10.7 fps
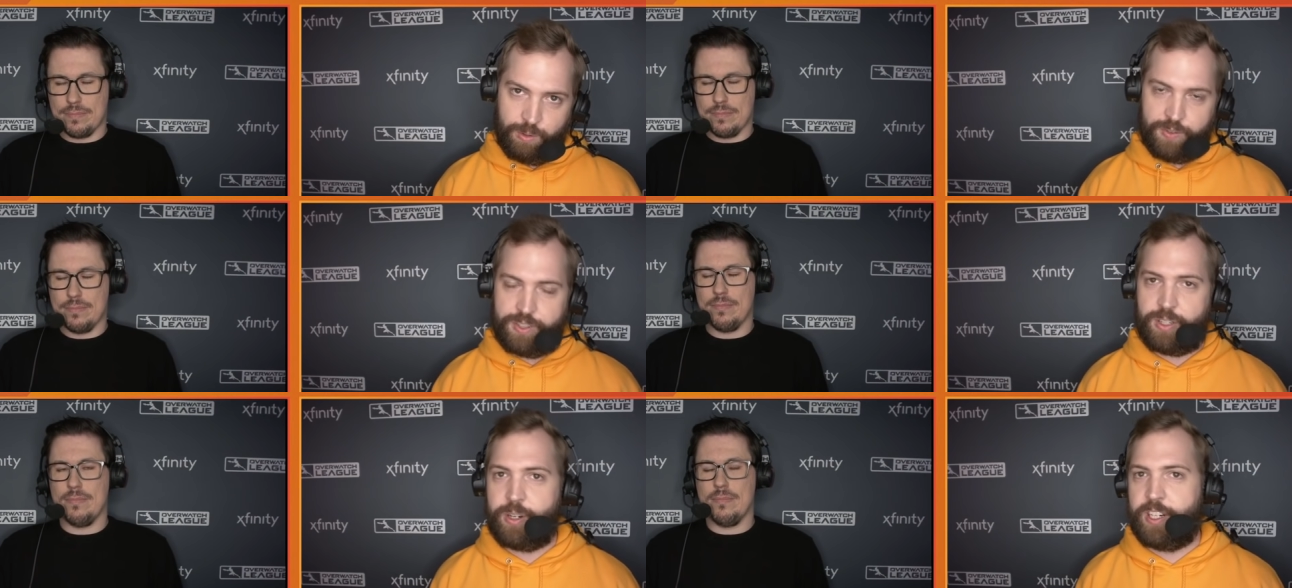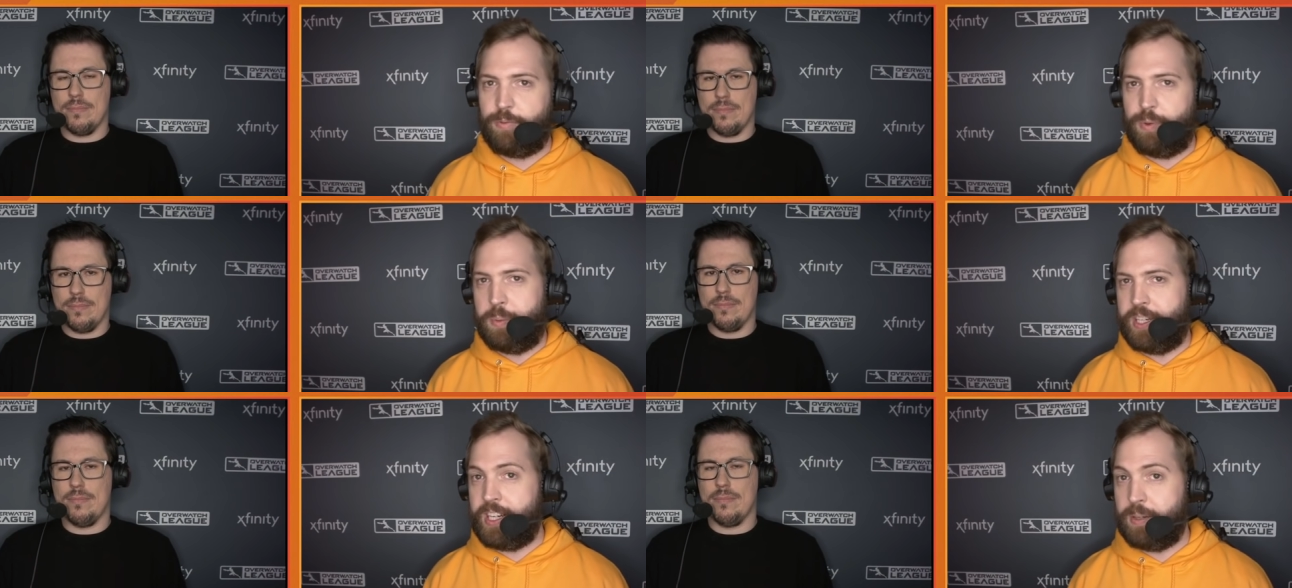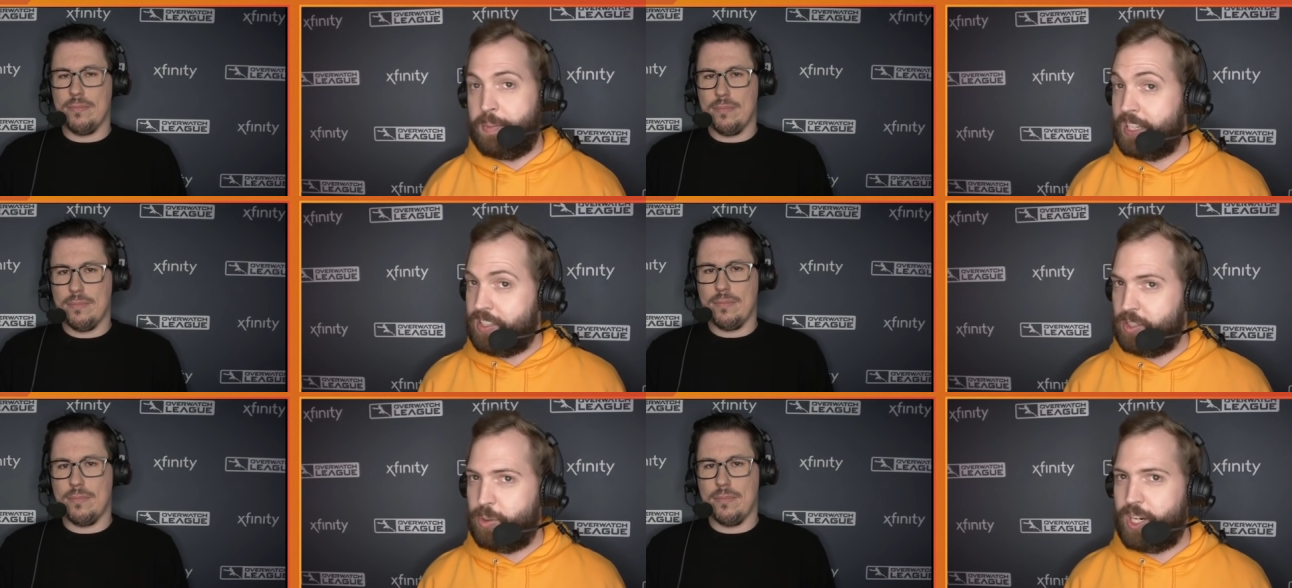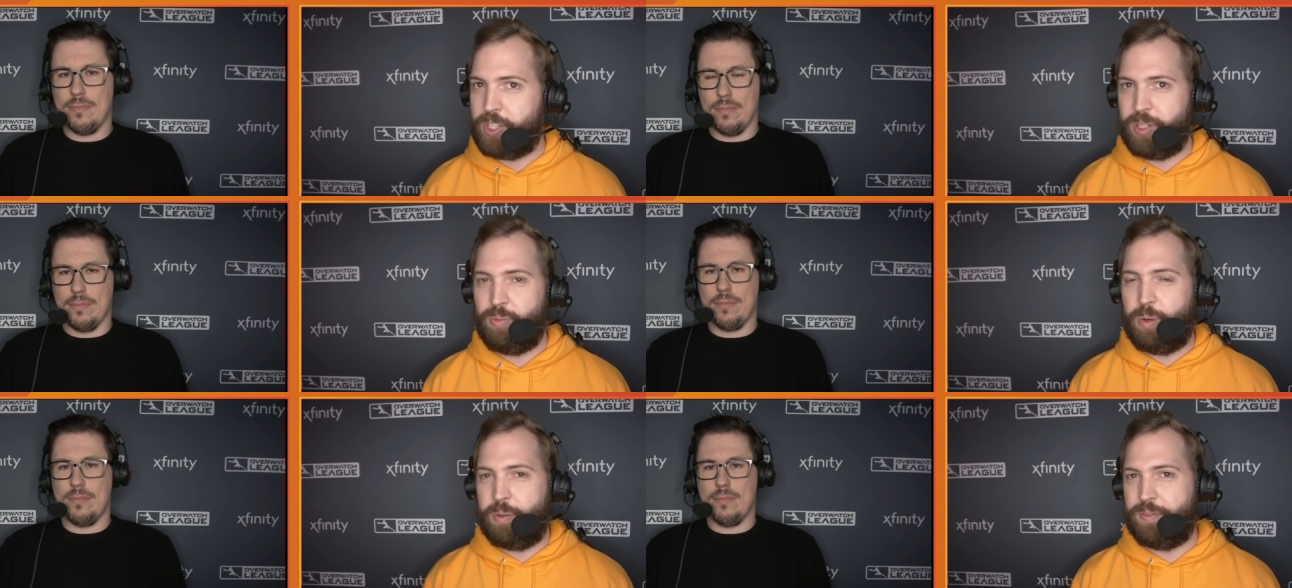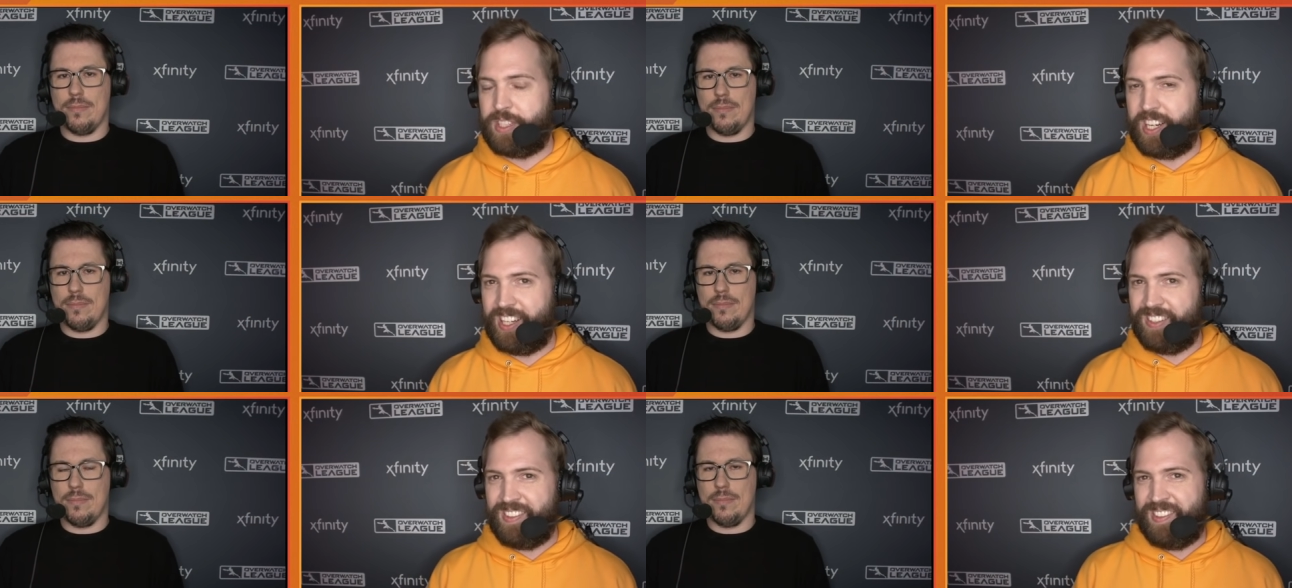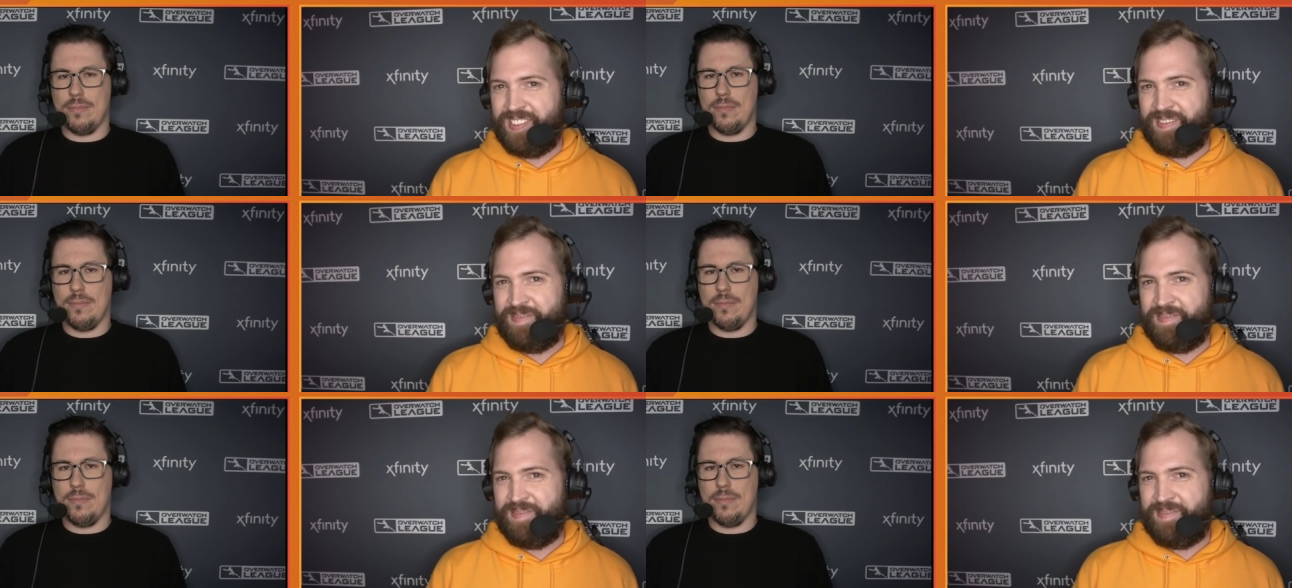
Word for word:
Speaker 1: Rough start here from the beginning makes us question what we've said.